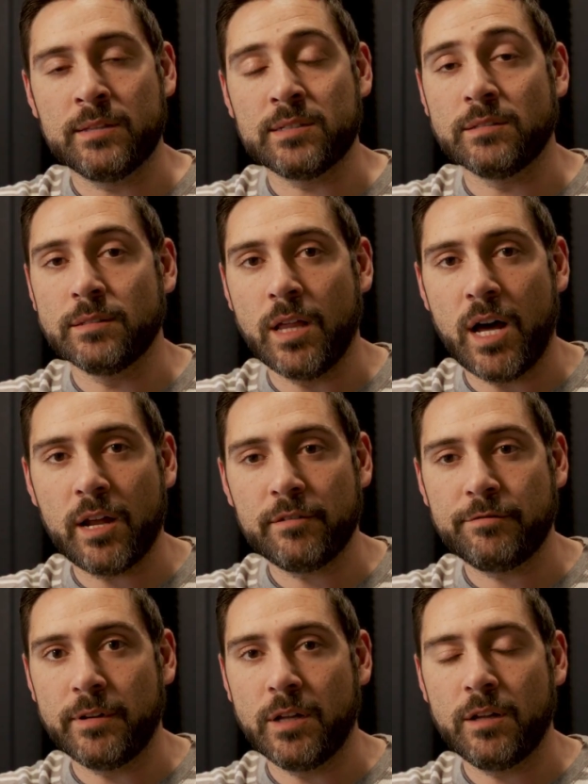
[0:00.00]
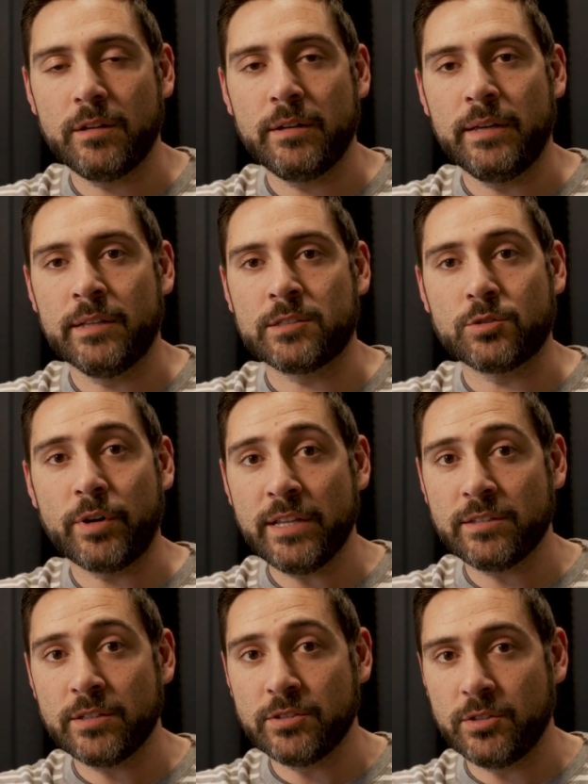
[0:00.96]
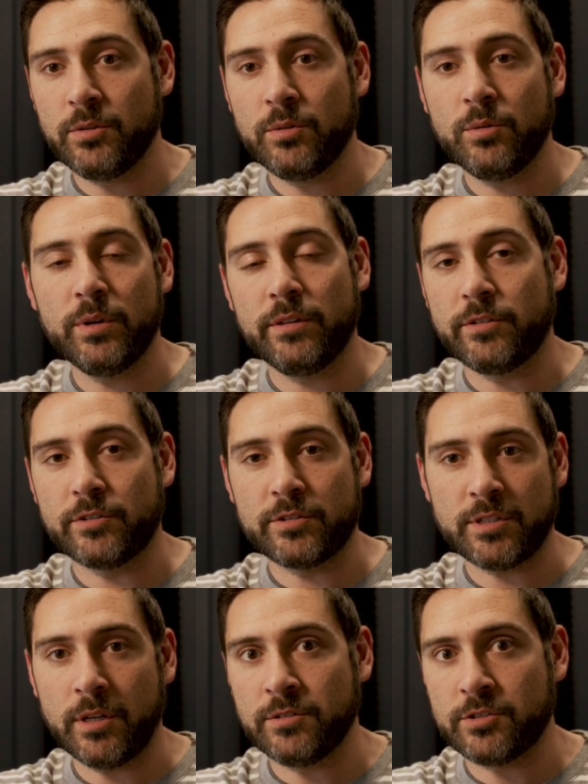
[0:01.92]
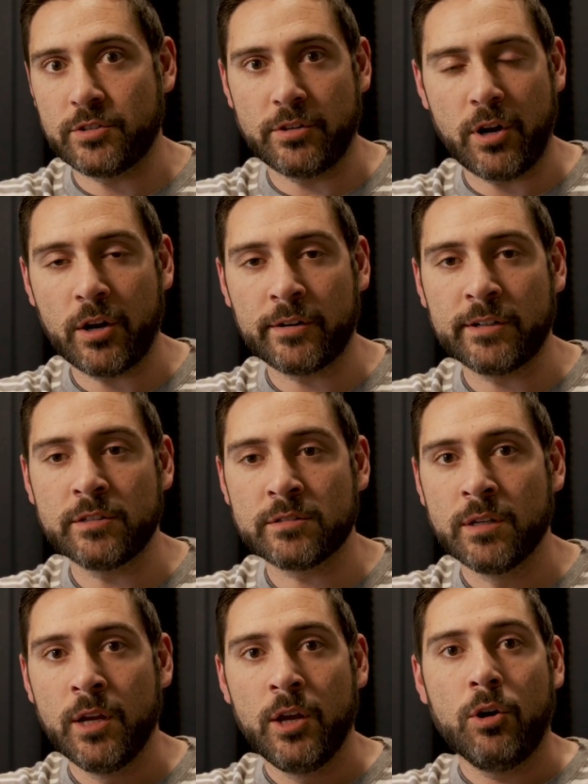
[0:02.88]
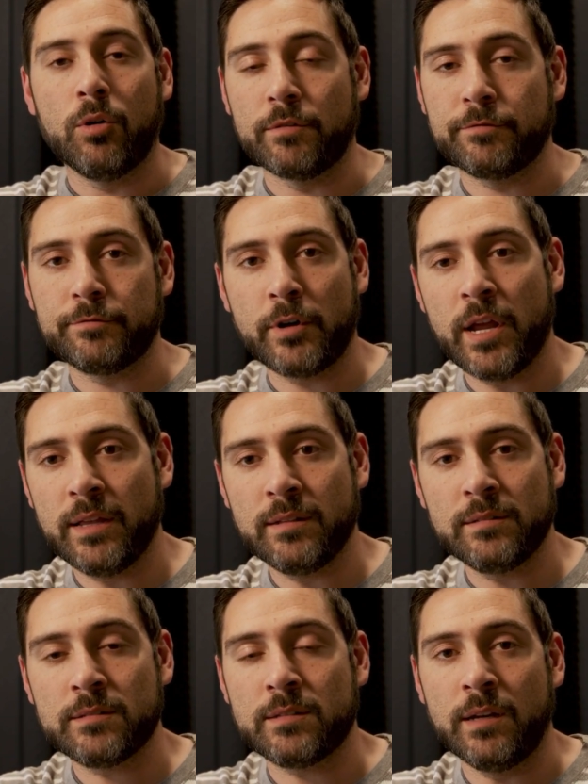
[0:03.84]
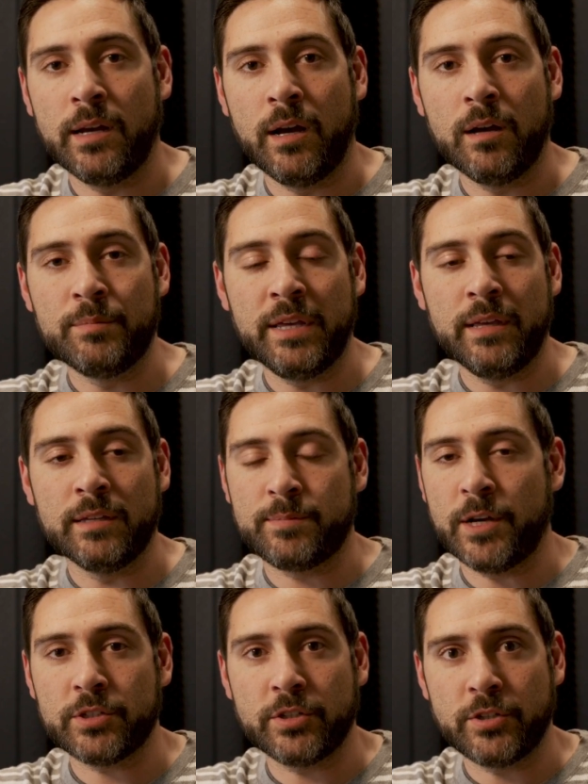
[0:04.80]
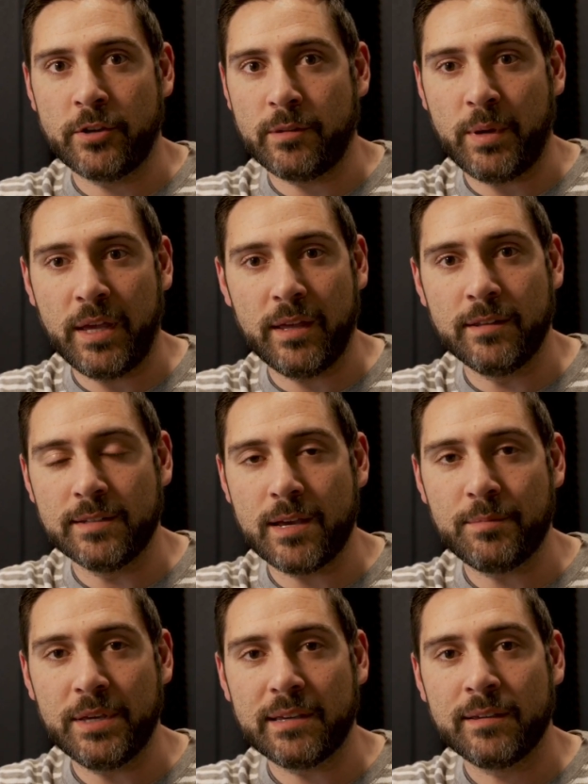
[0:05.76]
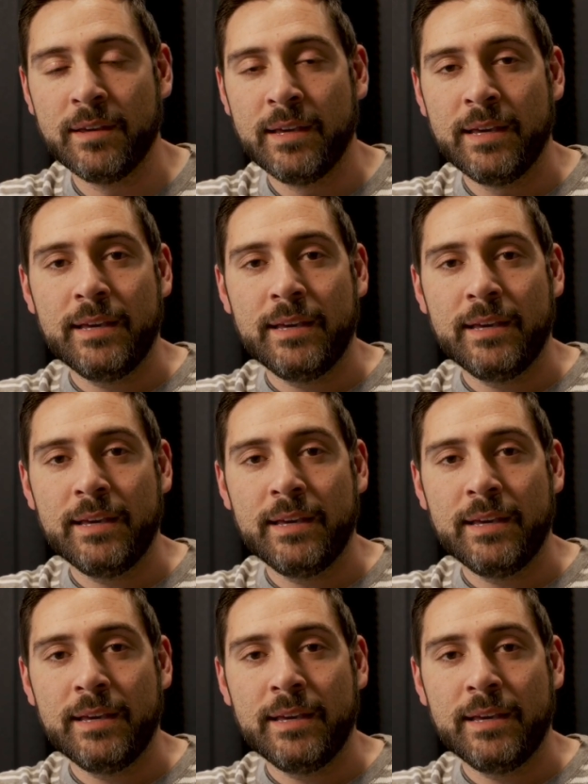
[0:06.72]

It's a lot of fun. It's great to do with your sons or daughters or friends, especially during the pandemic.